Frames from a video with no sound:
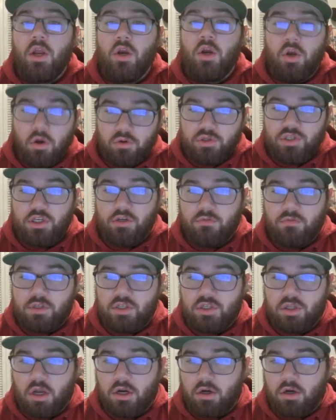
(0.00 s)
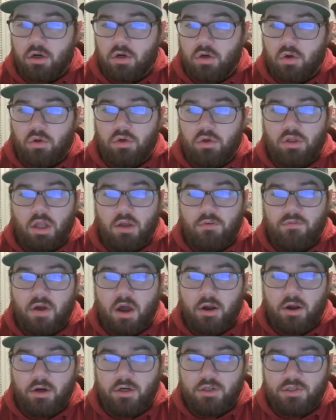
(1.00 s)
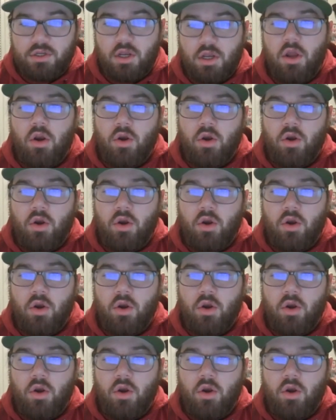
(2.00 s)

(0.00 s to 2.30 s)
no silver slugger or gold glove honors,